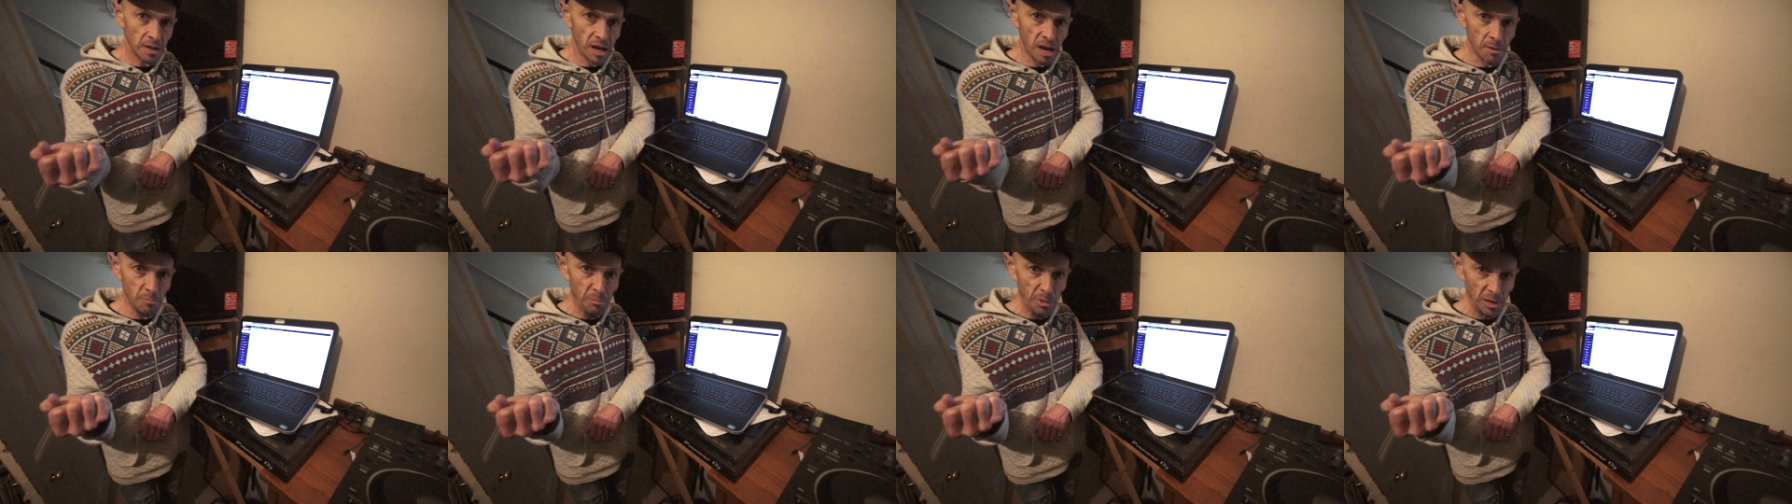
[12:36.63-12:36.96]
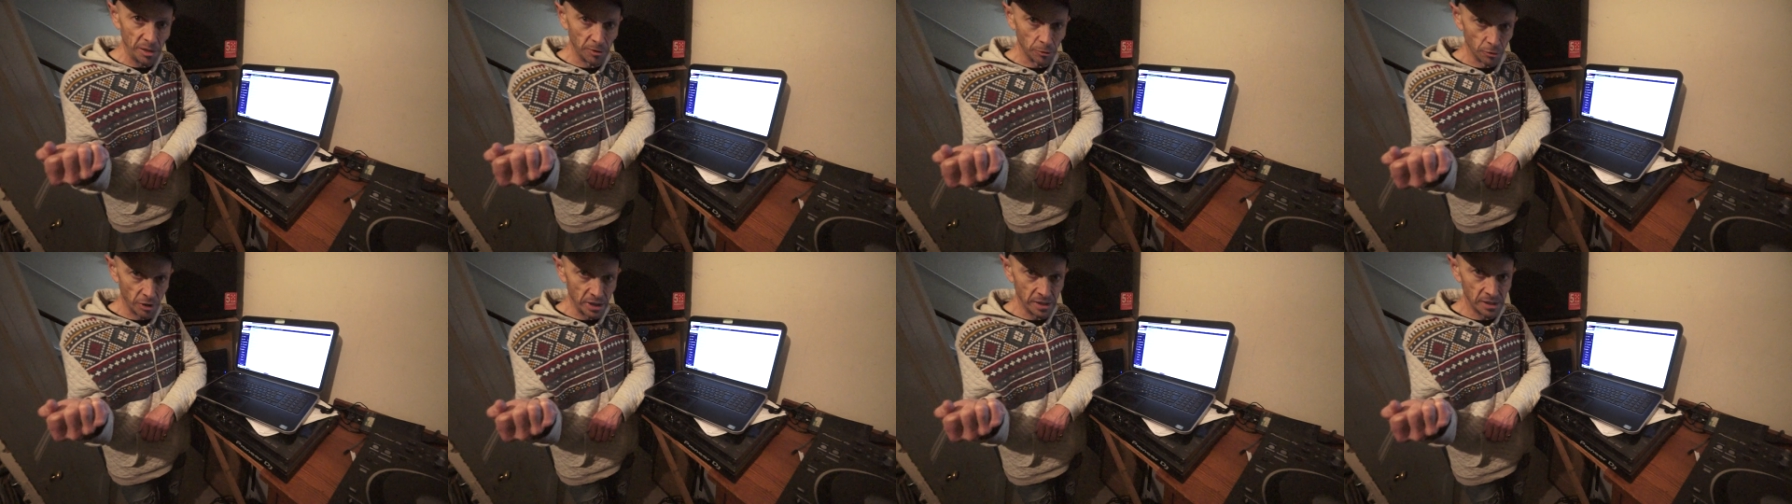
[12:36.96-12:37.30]

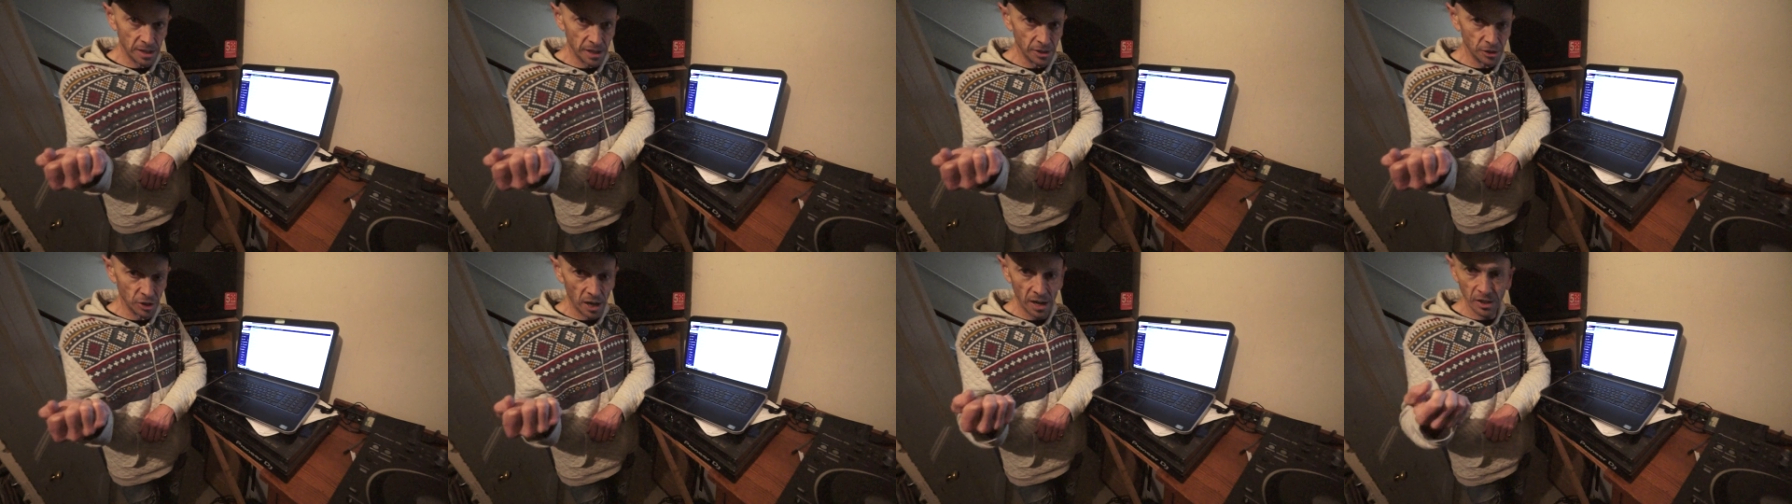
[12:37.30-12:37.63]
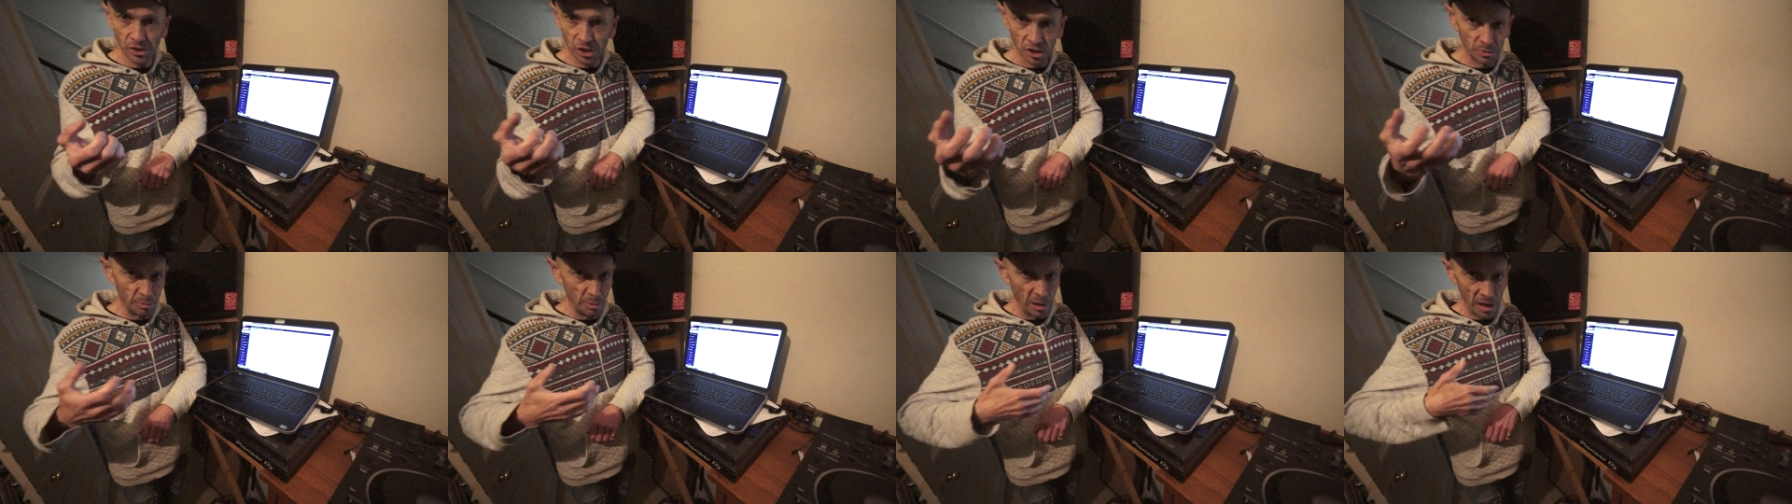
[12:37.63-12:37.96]
MP3
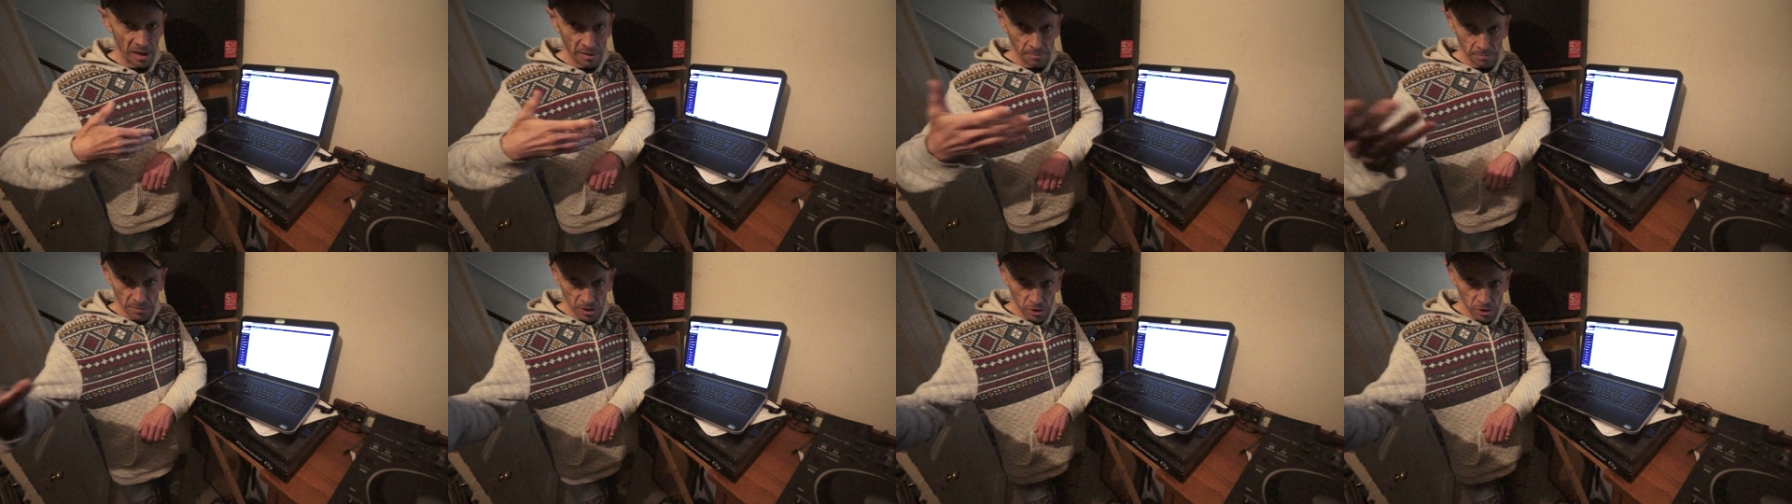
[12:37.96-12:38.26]
DJ, just playing